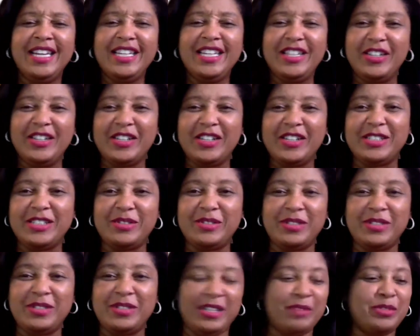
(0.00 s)
you know, because
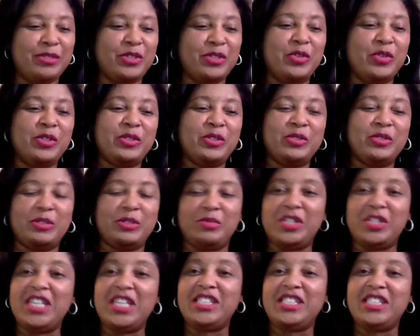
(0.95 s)
it was going through some
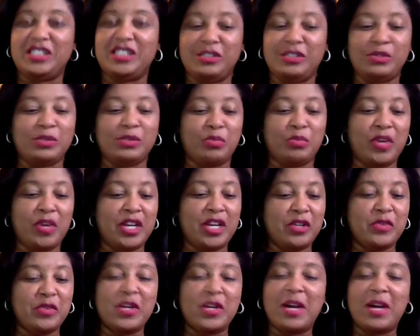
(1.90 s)
changes. It was a brand
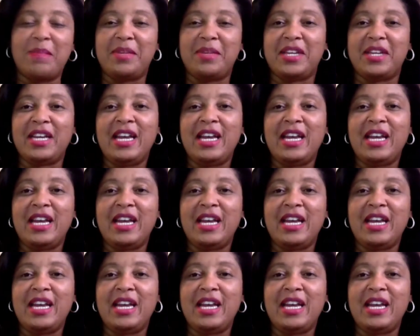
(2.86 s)
new company,